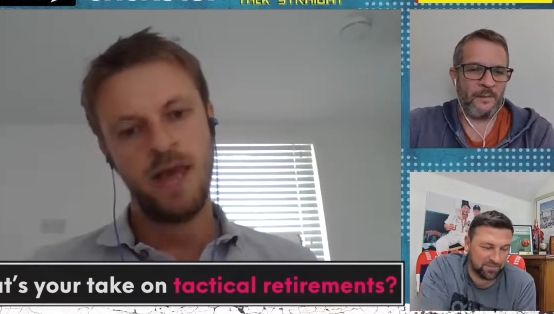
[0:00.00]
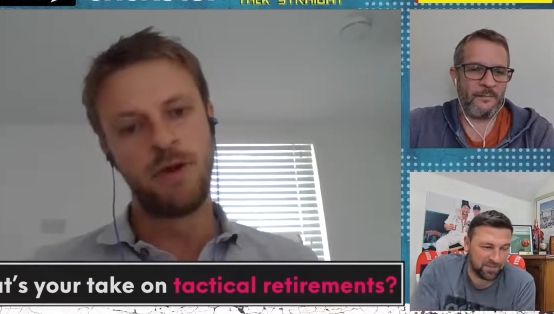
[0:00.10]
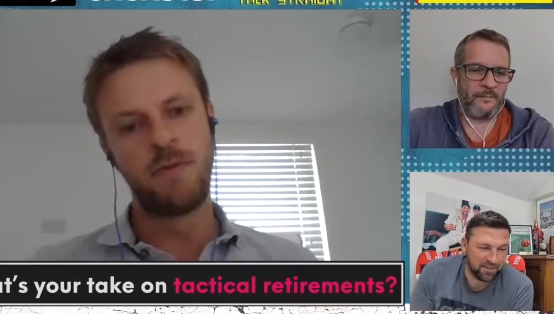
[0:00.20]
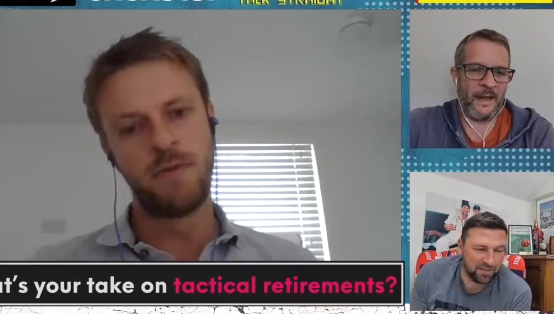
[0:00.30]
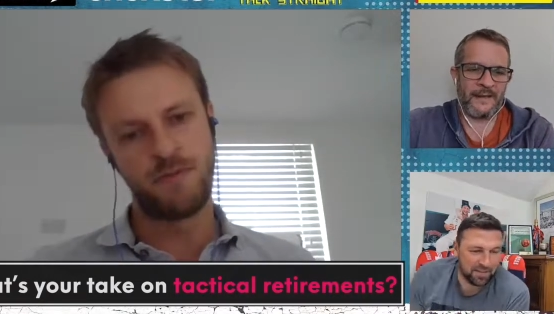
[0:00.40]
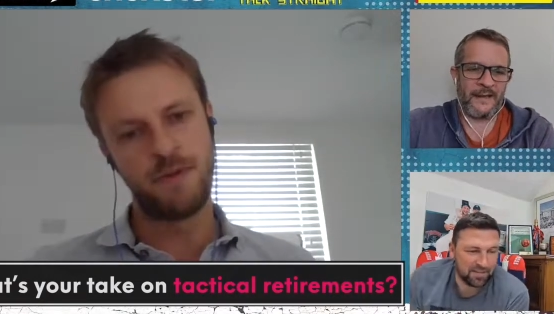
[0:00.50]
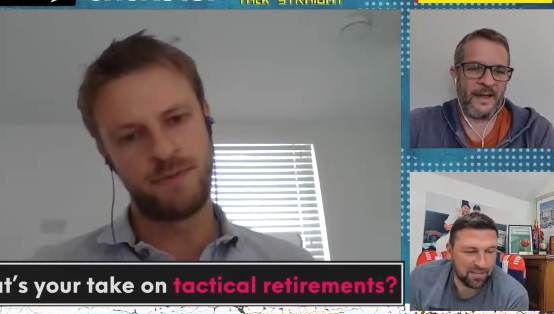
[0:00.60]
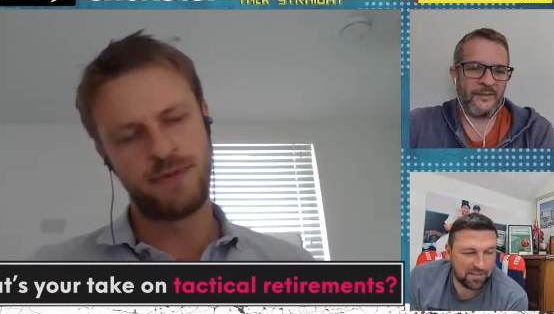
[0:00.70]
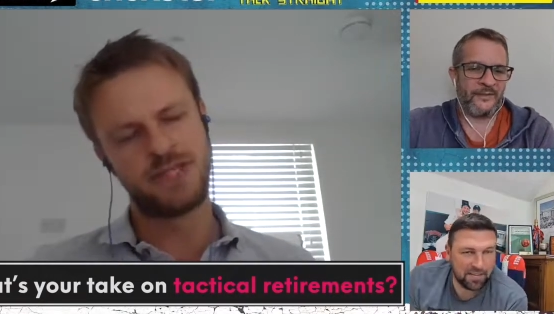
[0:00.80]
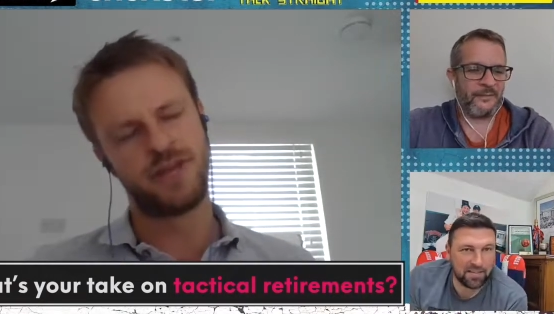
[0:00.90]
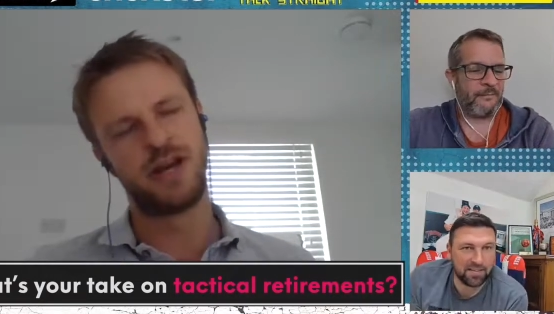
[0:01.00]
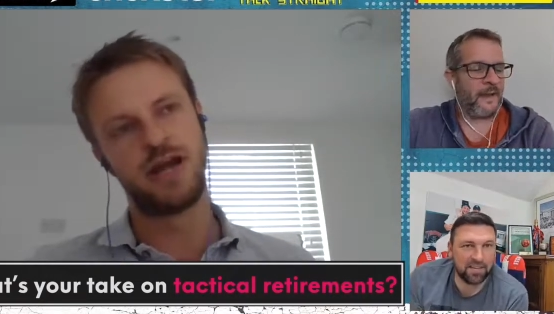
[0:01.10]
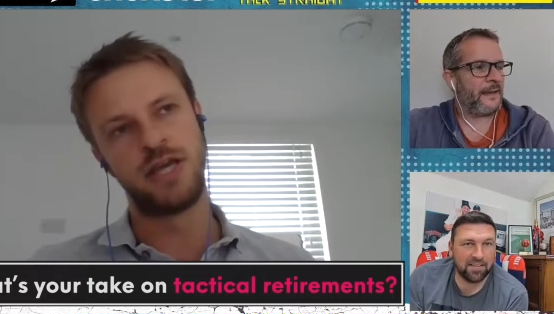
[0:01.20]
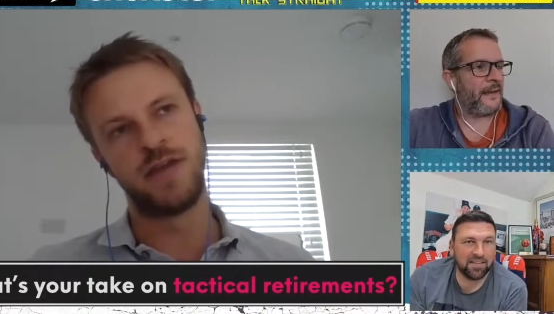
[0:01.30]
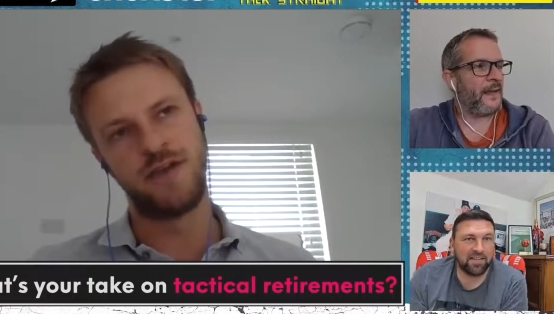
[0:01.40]
Speaker 1: but, but, but, this is the thing.
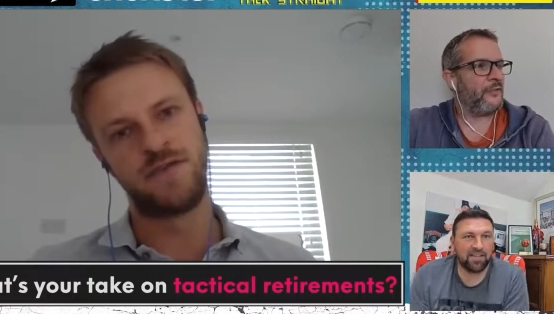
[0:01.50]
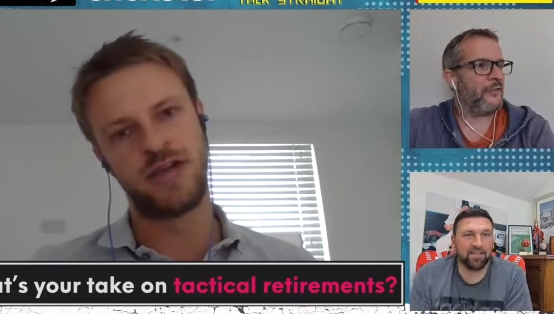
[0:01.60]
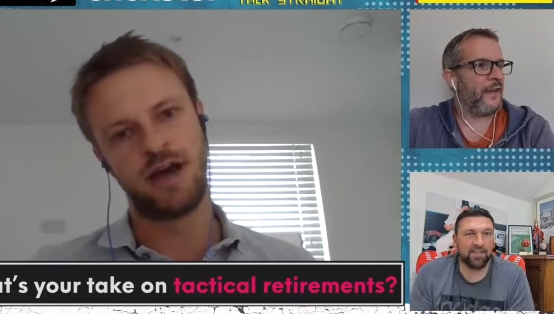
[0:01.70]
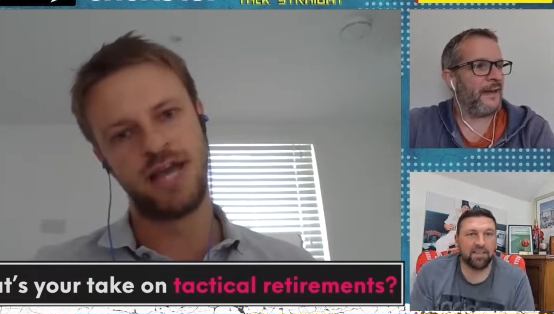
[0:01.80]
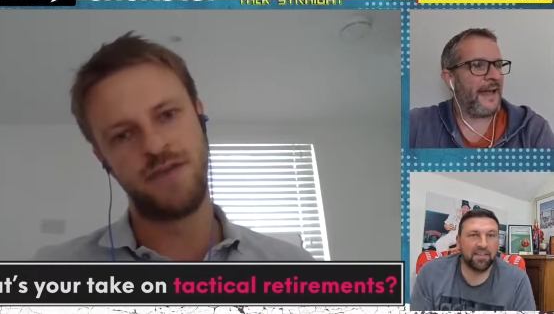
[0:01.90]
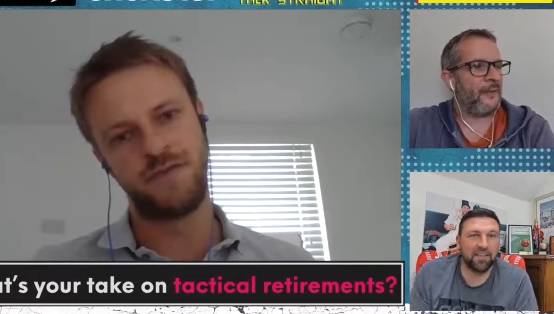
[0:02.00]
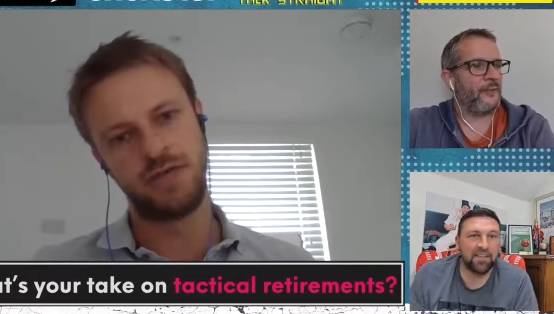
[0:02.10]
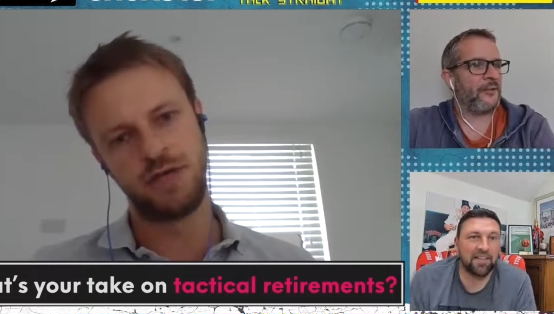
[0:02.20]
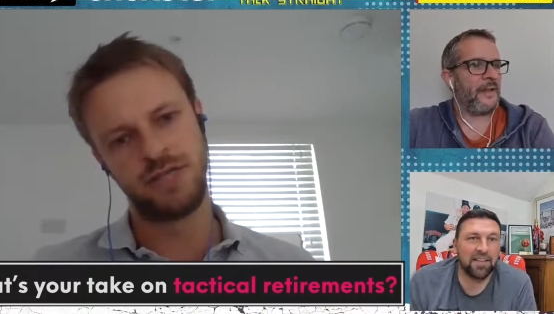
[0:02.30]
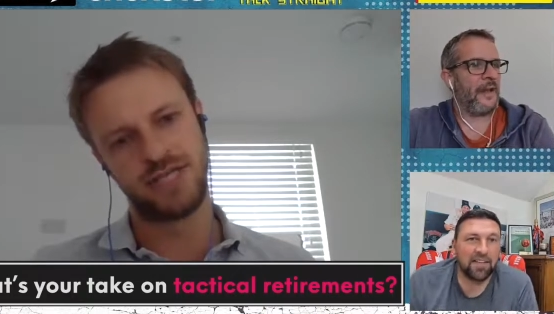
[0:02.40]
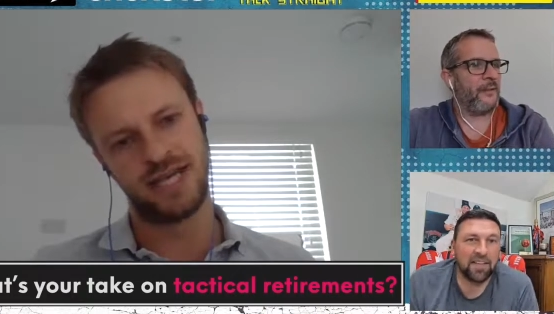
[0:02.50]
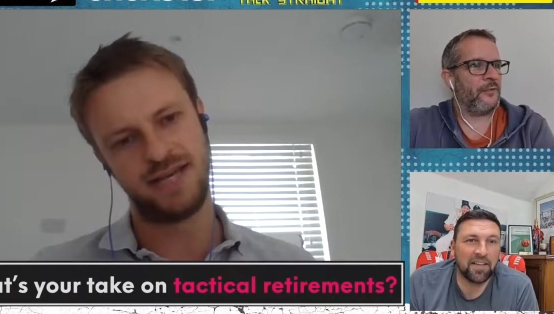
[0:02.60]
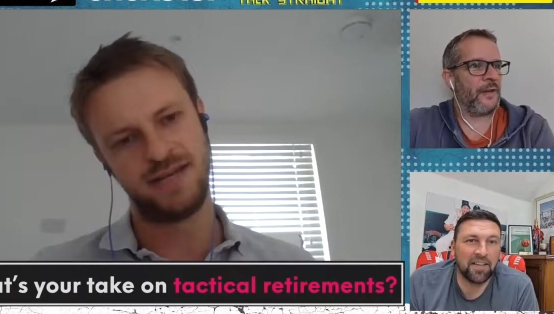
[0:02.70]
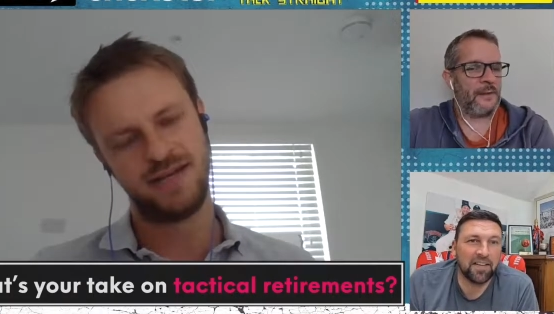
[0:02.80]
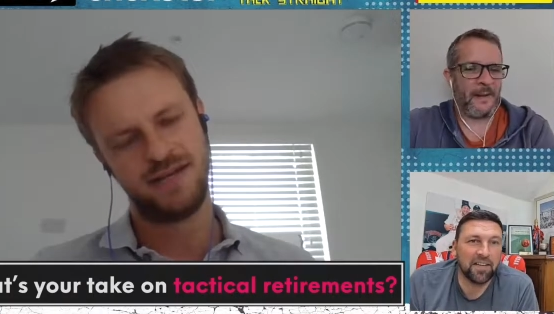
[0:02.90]
Like, if, if a guy, if you use now, it, isn't
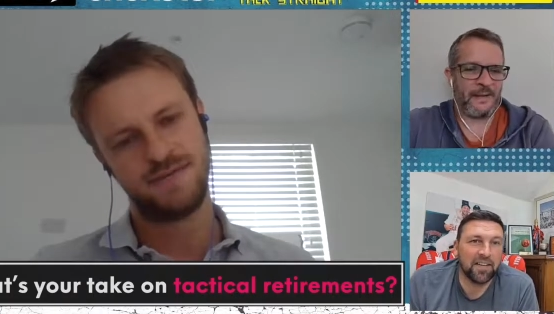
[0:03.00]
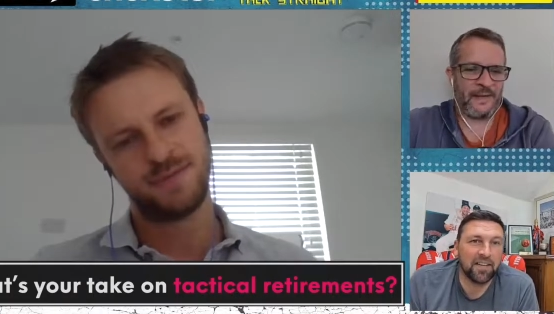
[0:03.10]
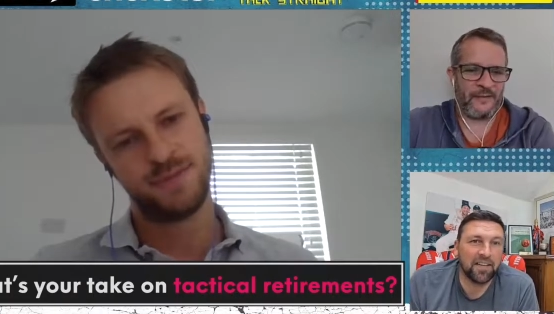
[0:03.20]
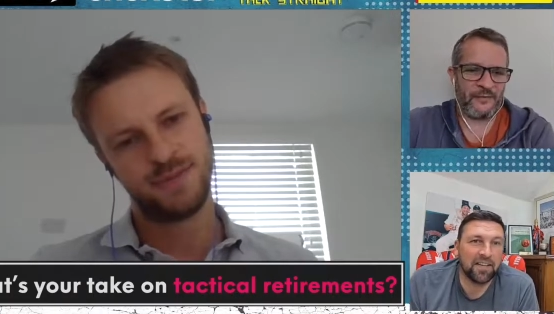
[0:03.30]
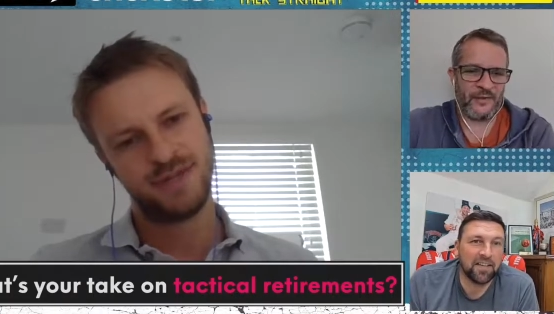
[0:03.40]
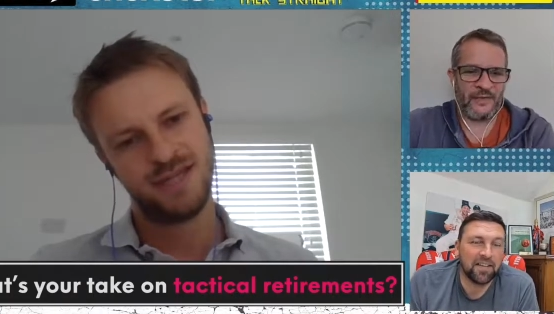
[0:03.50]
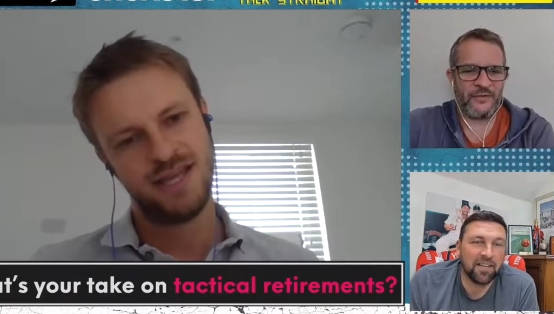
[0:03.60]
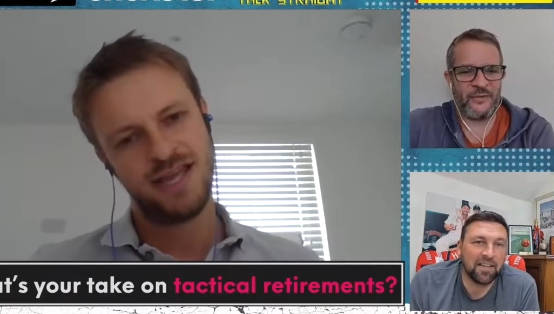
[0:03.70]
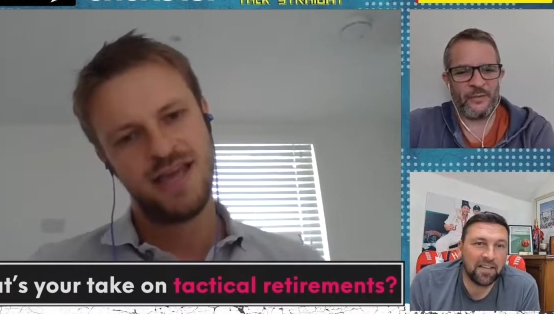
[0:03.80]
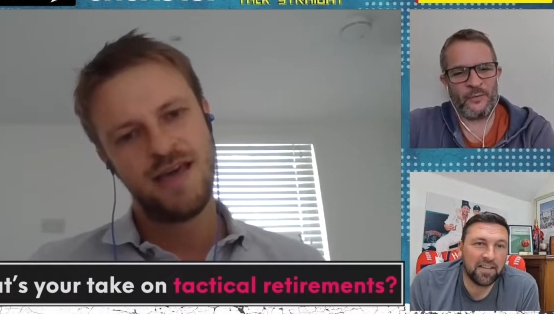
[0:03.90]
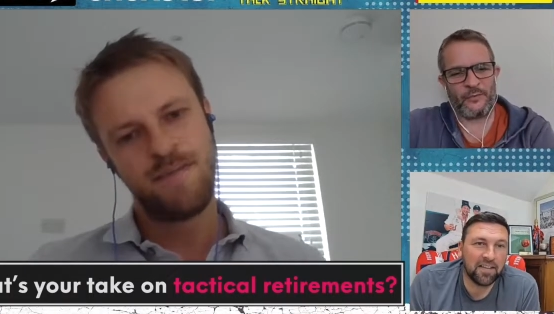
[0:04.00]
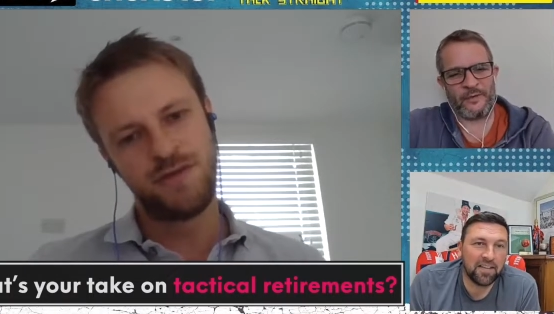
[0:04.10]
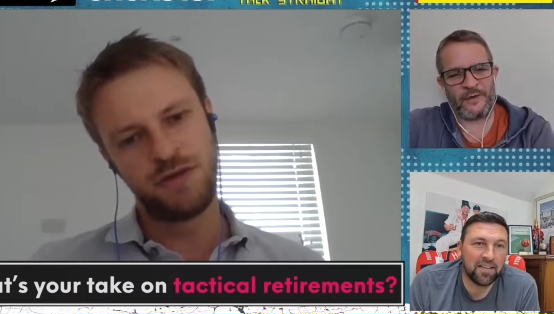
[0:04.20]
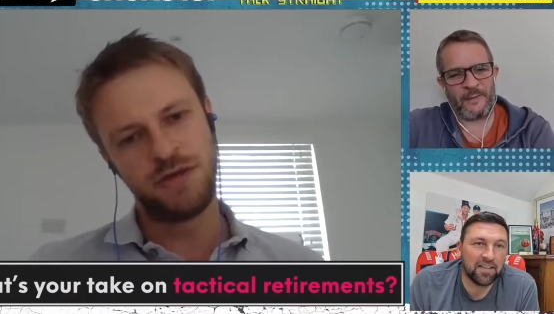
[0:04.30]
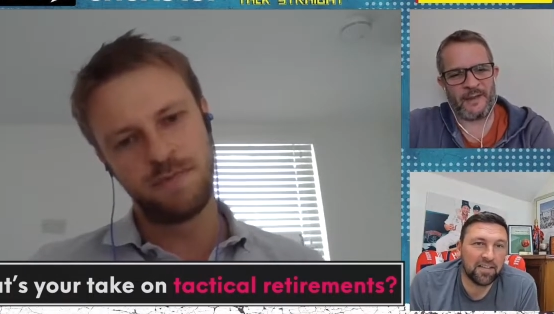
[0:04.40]
Speaker 2: it? Mankad, they changed the laws. But if
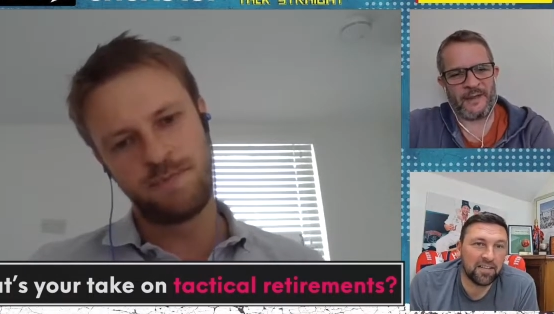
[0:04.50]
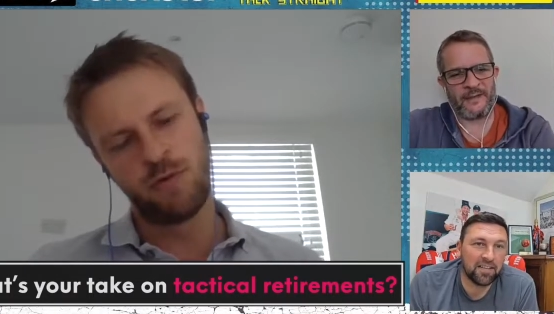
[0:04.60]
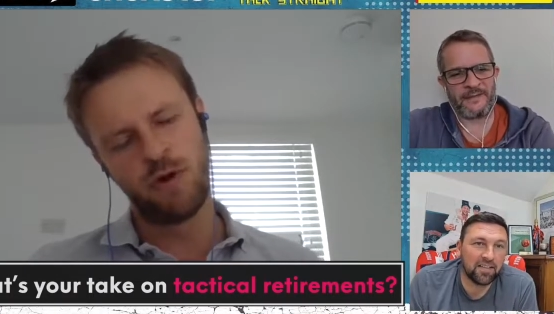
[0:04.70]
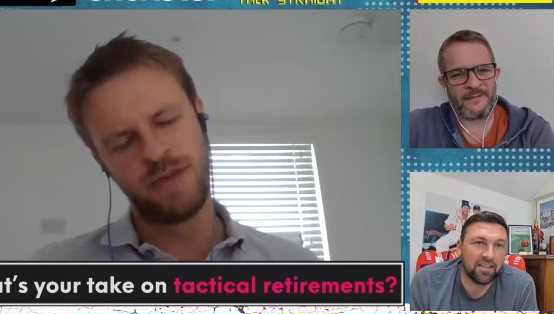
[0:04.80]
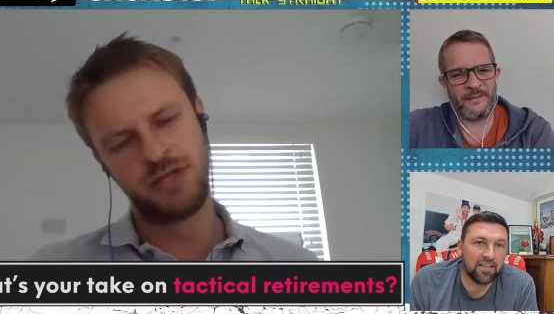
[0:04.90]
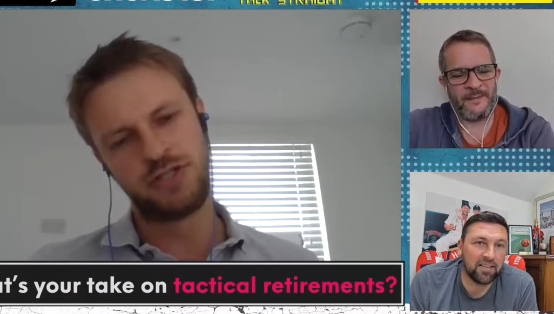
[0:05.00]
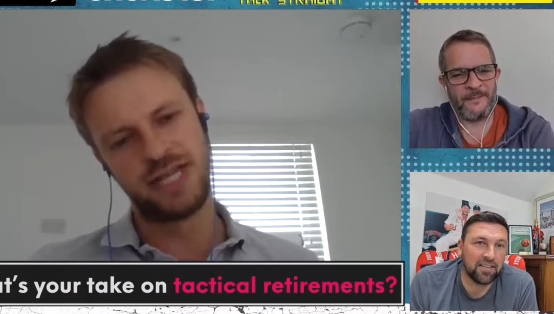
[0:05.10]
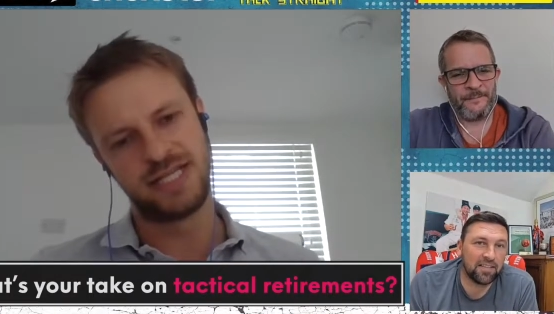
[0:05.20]
you,
Speaker 1: but what would be interesting is